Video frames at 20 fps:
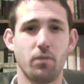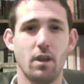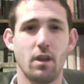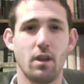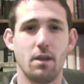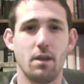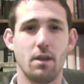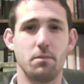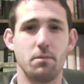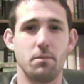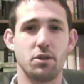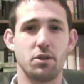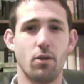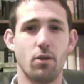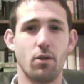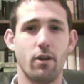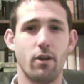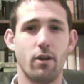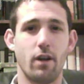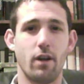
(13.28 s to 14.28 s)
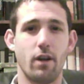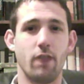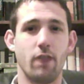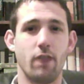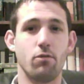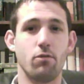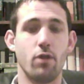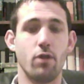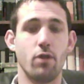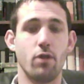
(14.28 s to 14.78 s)
Movavi
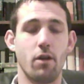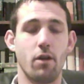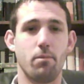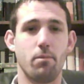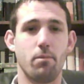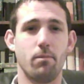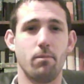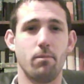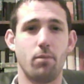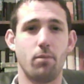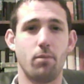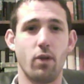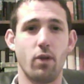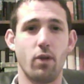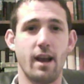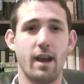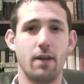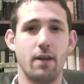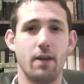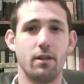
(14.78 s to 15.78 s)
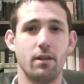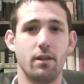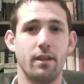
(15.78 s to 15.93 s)
and Hart point out